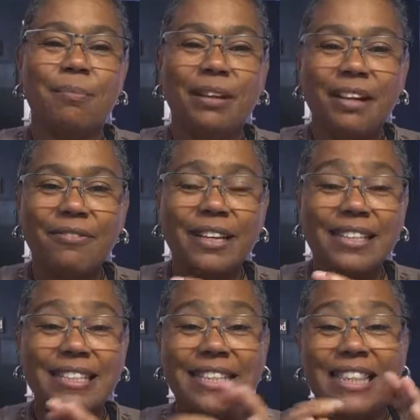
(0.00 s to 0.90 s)

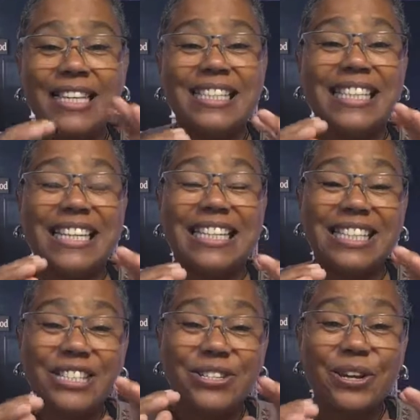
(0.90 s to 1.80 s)
Beloveds, this
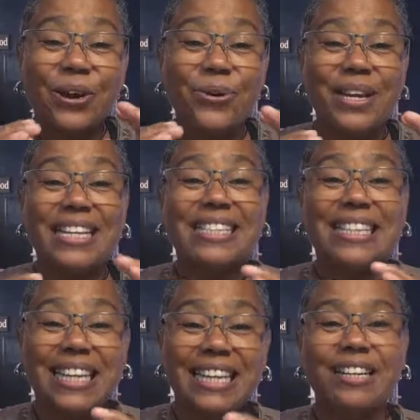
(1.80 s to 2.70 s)
show is
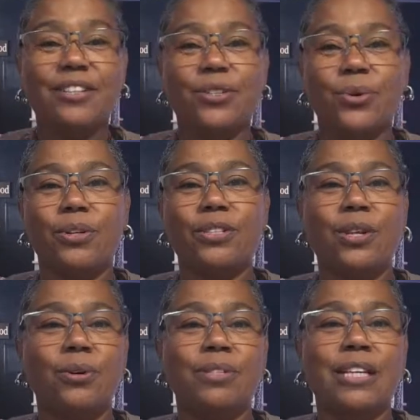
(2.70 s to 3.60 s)
geared towards
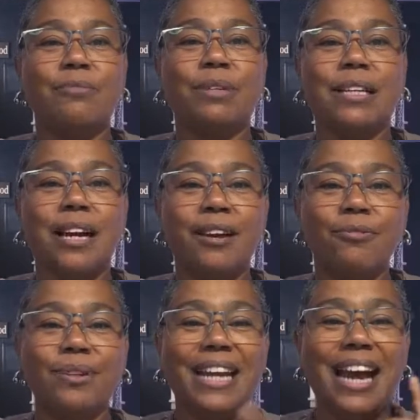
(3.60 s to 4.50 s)
those in recovery.